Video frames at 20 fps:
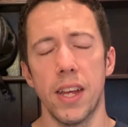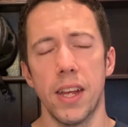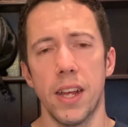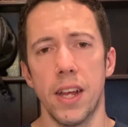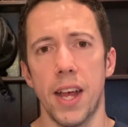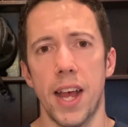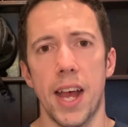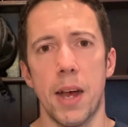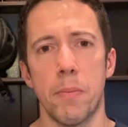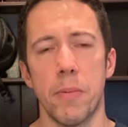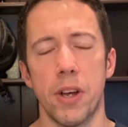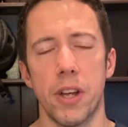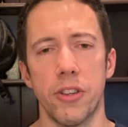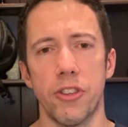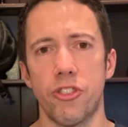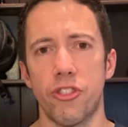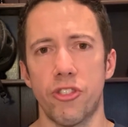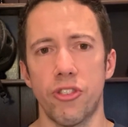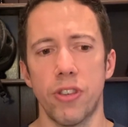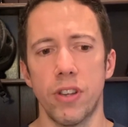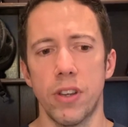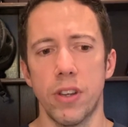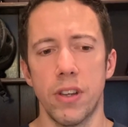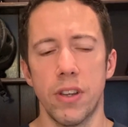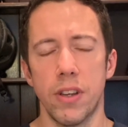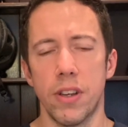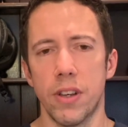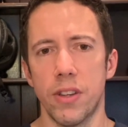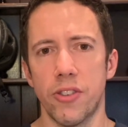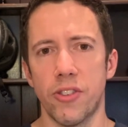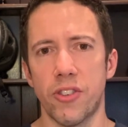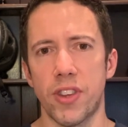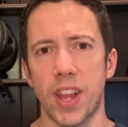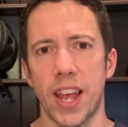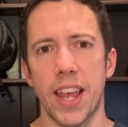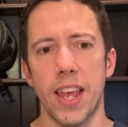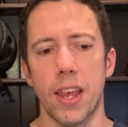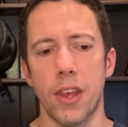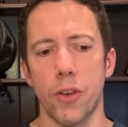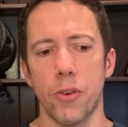how much
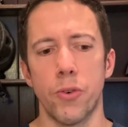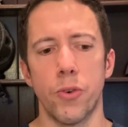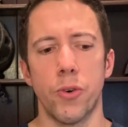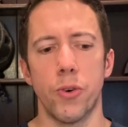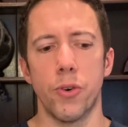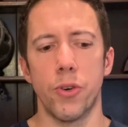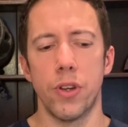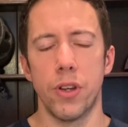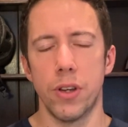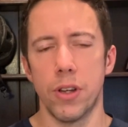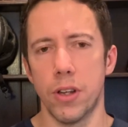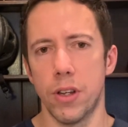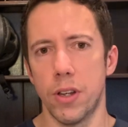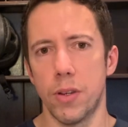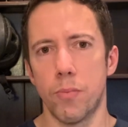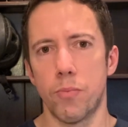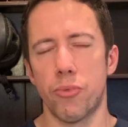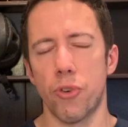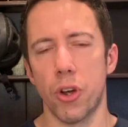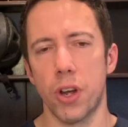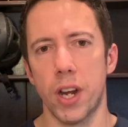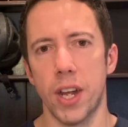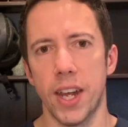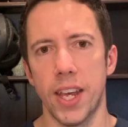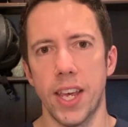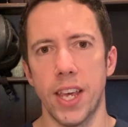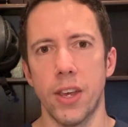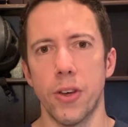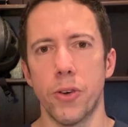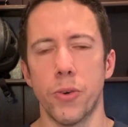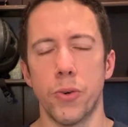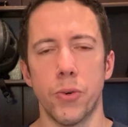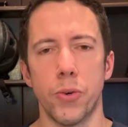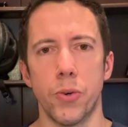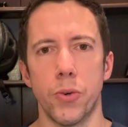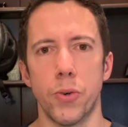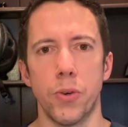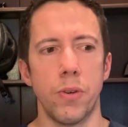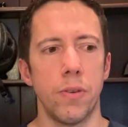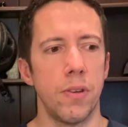steak or broccoli,
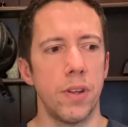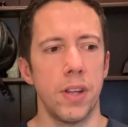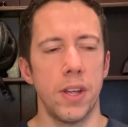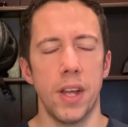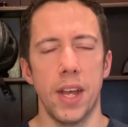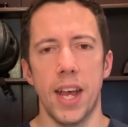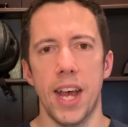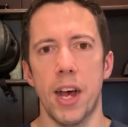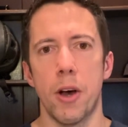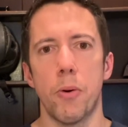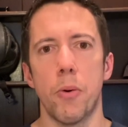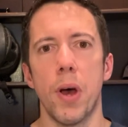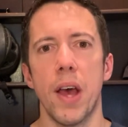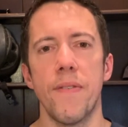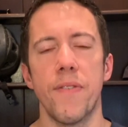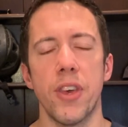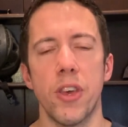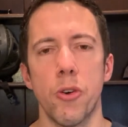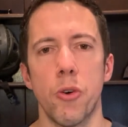or how heavy your